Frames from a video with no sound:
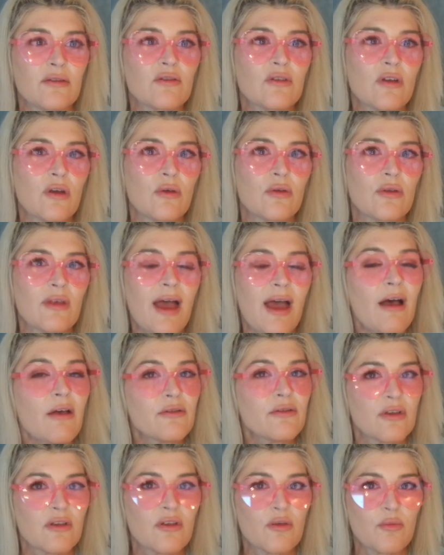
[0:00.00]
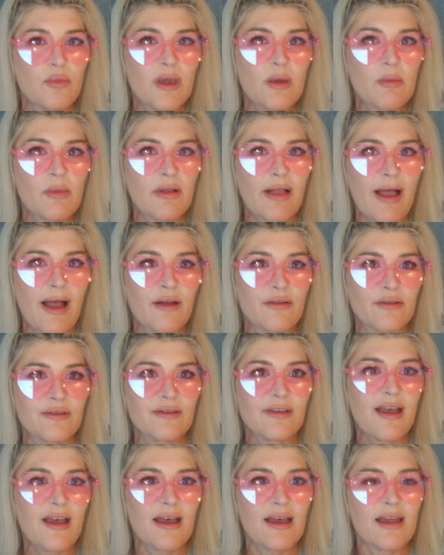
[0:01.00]
So also the people
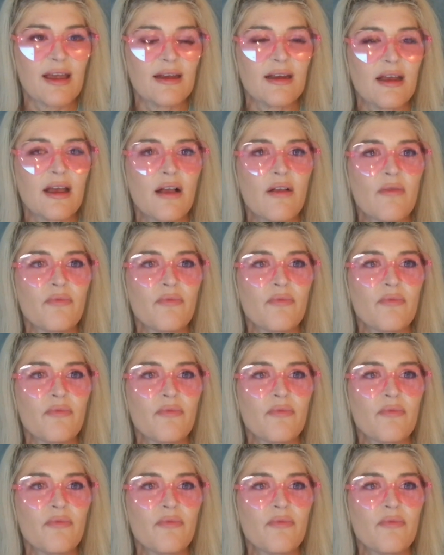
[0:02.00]
outside